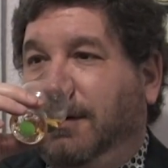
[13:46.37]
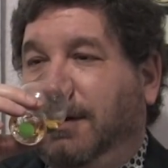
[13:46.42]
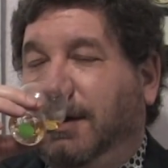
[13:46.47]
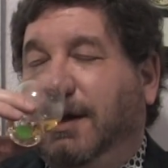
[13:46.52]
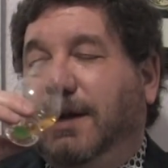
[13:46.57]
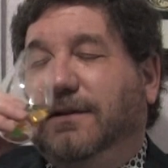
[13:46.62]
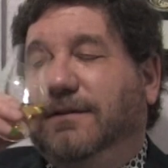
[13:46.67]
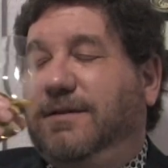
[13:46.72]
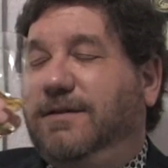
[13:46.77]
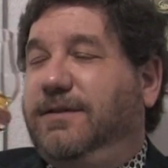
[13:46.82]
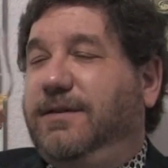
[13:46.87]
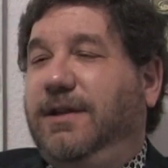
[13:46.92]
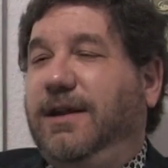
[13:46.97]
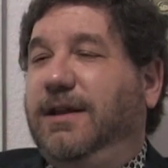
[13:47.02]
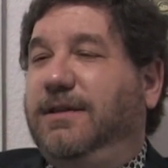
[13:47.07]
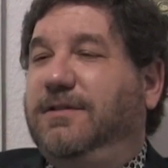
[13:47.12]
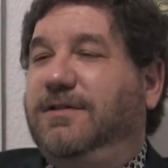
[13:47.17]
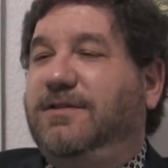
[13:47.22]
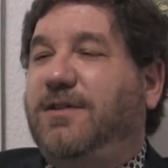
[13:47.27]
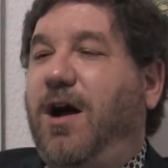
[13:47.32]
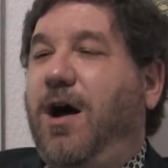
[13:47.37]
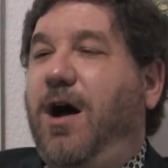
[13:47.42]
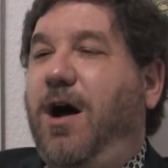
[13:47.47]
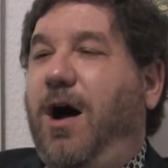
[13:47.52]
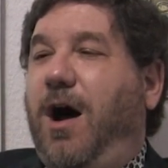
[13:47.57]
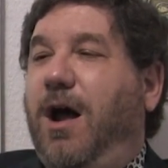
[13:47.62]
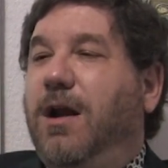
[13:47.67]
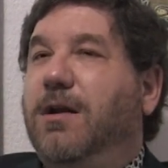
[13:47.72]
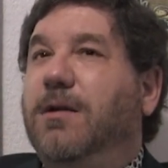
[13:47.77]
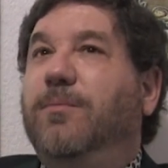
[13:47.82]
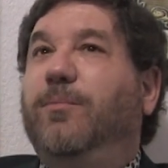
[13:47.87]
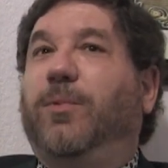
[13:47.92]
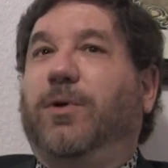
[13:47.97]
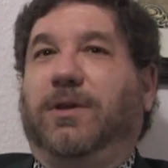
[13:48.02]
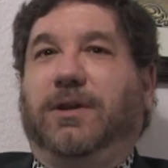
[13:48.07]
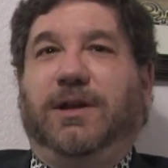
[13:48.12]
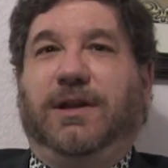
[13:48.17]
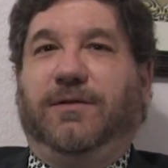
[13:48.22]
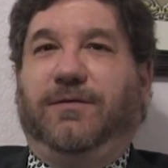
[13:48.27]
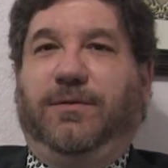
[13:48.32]
It's
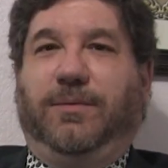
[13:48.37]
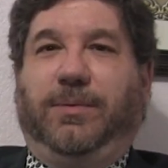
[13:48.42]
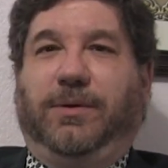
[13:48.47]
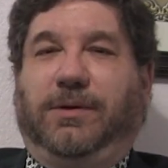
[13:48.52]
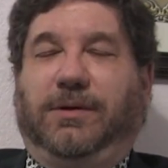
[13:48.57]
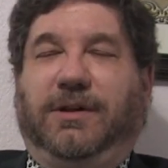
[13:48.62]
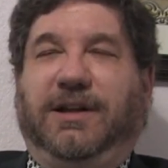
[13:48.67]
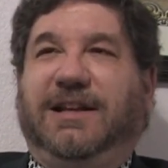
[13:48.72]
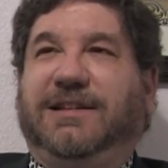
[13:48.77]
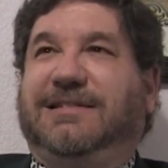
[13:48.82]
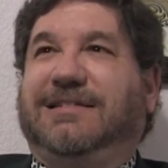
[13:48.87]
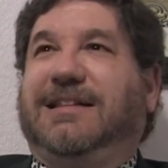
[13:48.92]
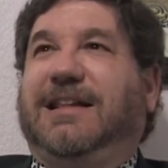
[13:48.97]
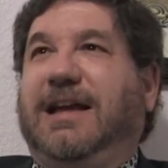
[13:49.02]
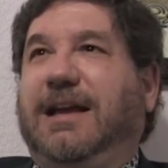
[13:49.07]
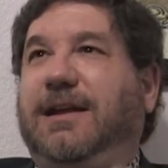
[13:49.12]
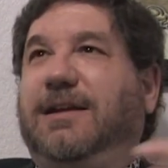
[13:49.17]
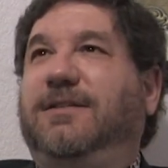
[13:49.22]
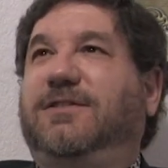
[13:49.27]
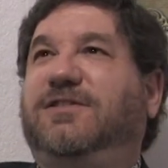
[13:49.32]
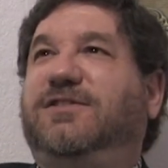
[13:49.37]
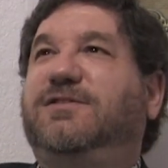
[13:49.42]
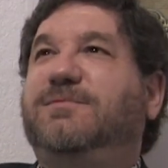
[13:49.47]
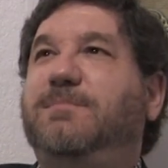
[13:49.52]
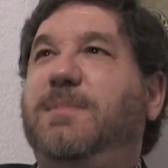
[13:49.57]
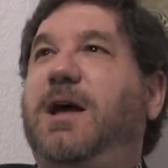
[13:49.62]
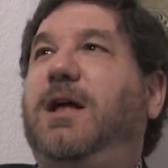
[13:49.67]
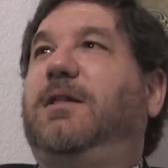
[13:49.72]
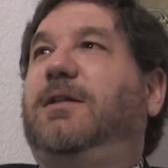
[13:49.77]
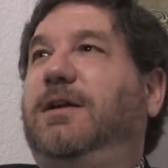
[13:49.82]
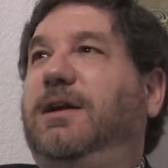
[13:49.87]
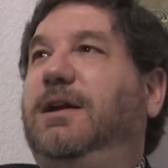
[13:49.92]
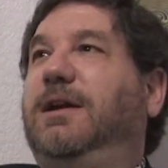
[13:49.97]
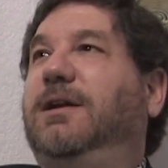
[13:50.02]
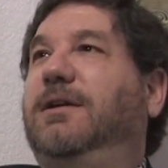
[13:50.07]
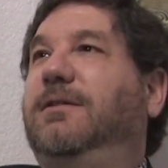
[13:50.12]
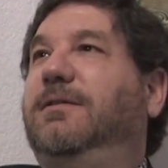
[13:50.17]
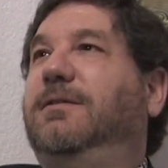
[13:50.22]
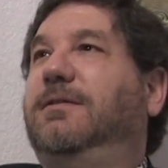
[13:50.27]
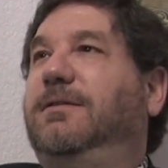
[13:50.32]
unbelievable. It's like
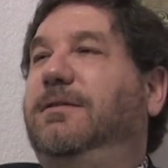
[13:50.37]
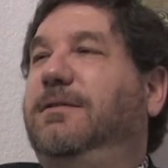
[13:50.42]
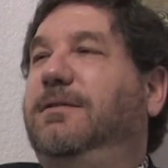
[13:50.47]
smelling